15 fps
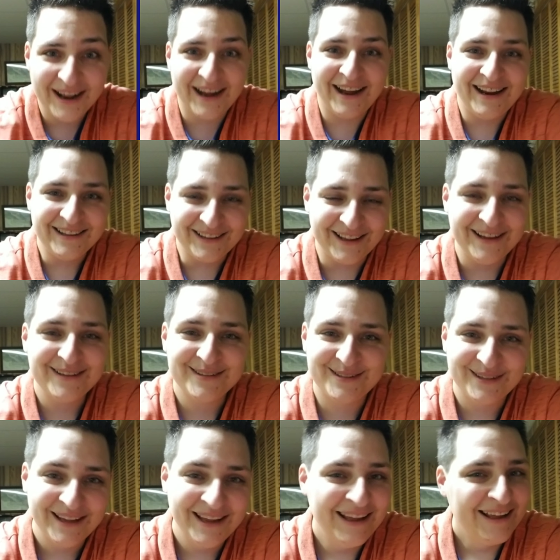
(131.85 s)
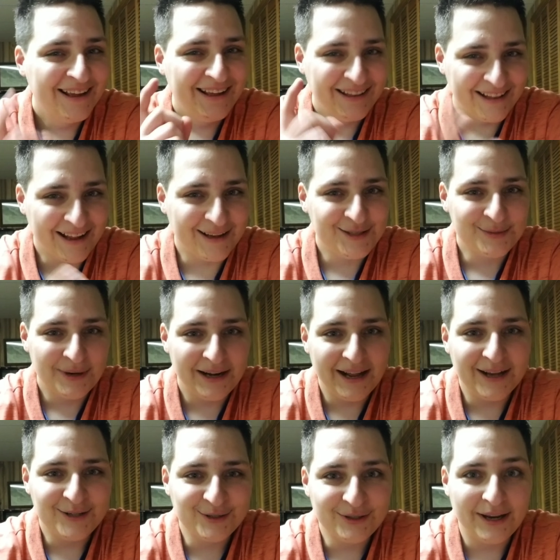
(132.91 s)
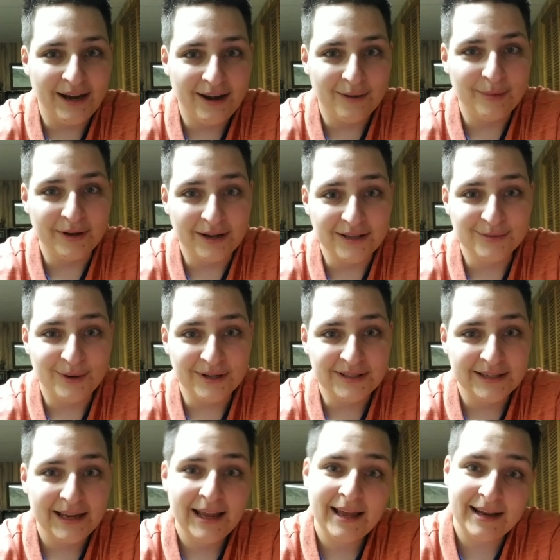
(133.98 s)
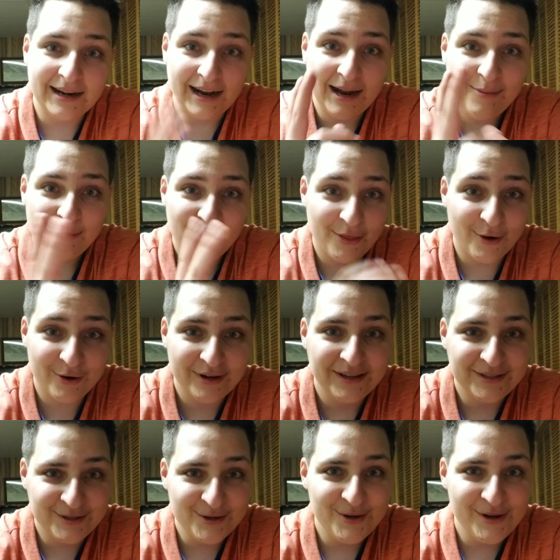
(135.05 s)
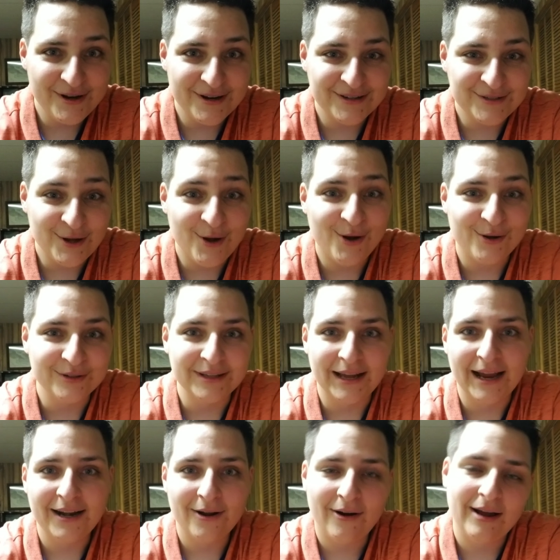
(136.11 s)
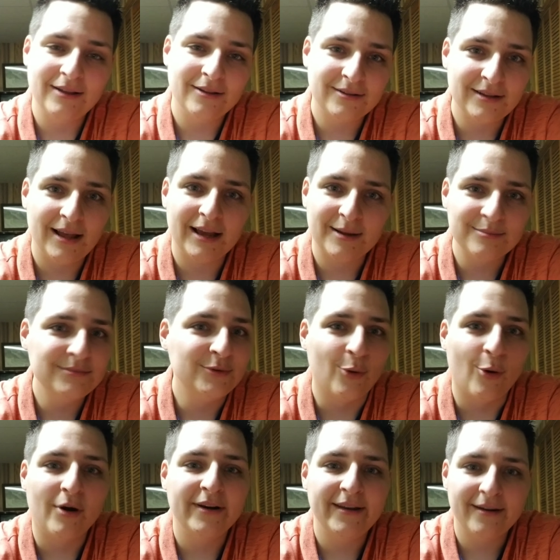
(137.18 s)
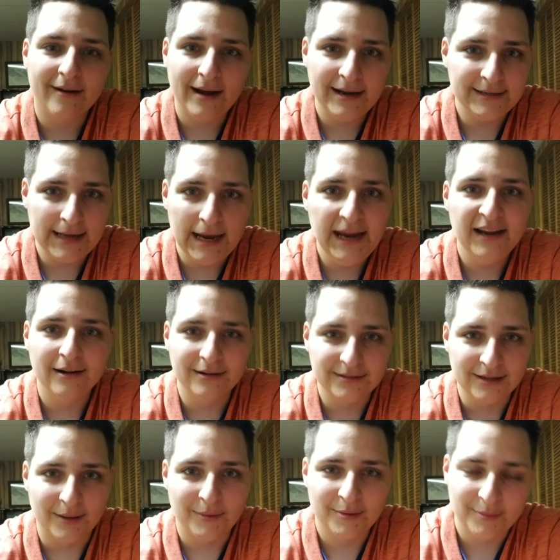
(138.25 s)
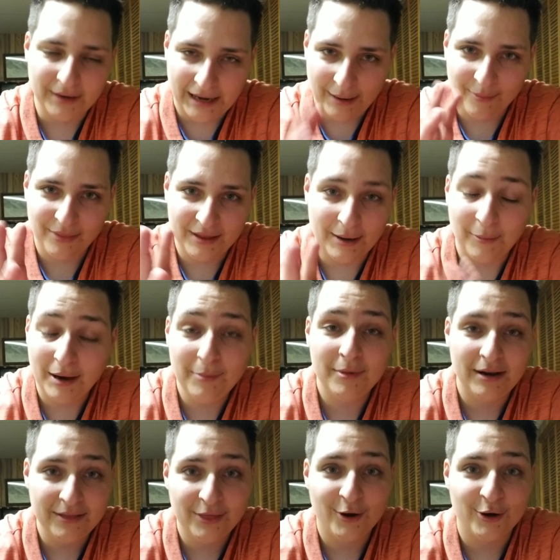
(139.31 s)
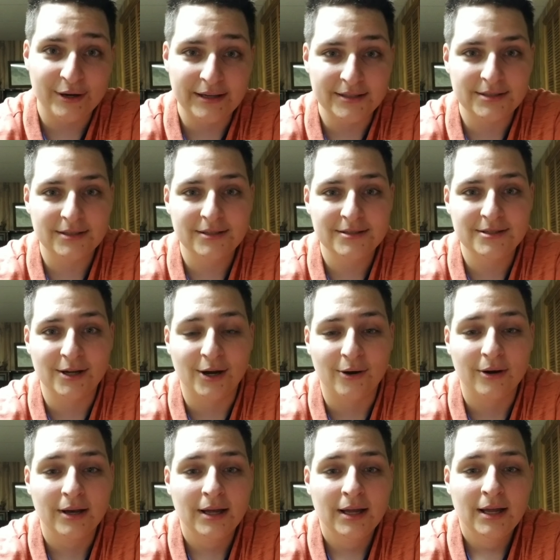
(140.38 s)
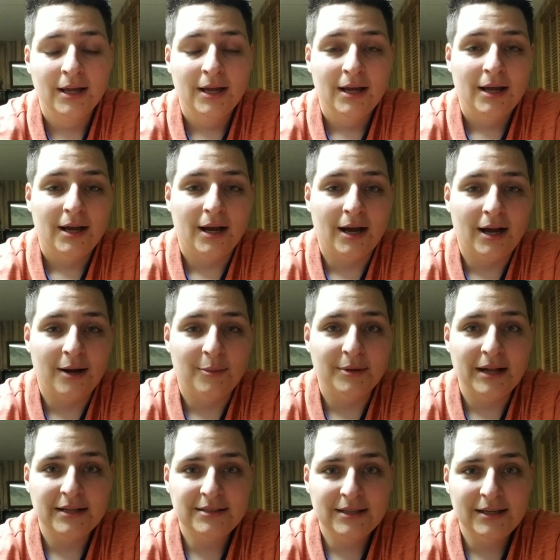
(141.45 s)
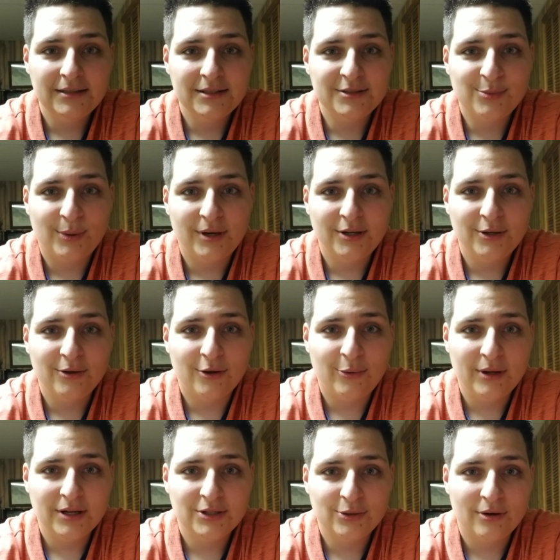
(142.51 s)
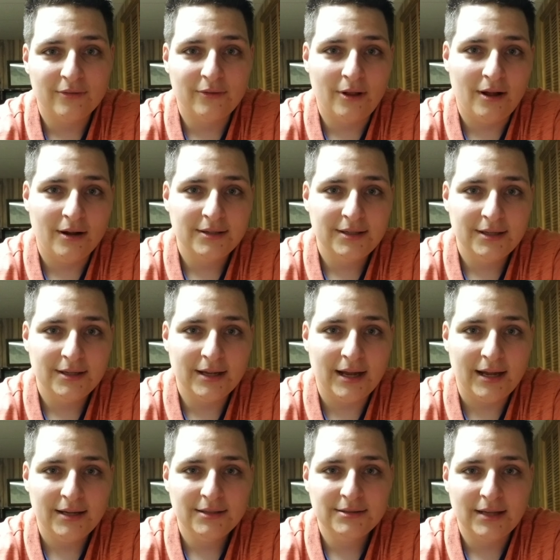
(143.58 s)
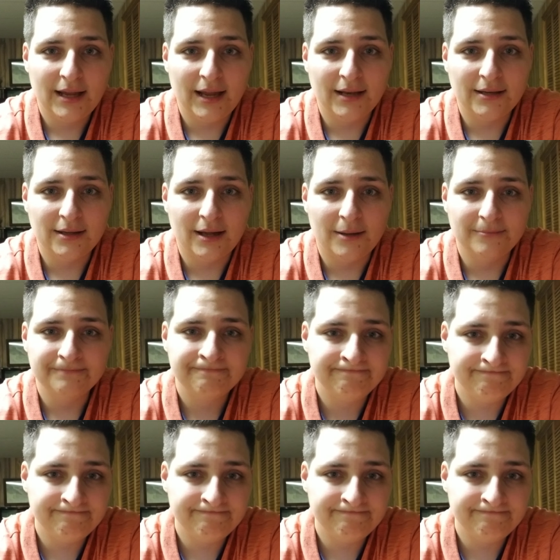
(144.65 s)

highlights. That's my natural hair because once again, I'm 32 years old. I know I look like I'm 20 or 18 or something, but I'm I'm in my 30s. So, uh, but that's it. Just want to do a quick short vlog to you guys, and um,